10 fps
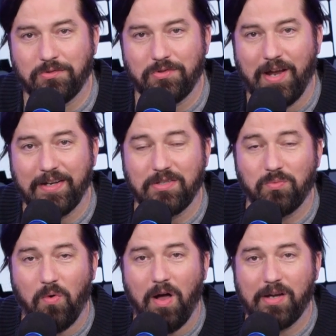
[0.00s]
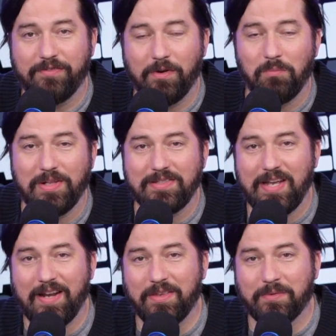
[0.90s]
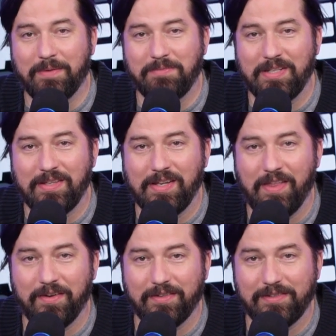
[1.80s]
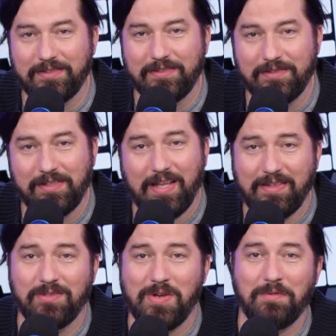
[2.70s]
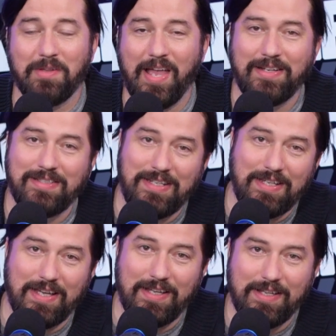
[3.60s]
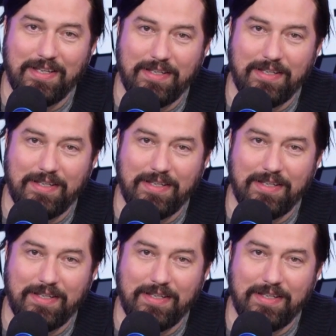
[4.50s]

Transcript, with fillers: trying to walk from one side of the crib to the other. You get the general idea.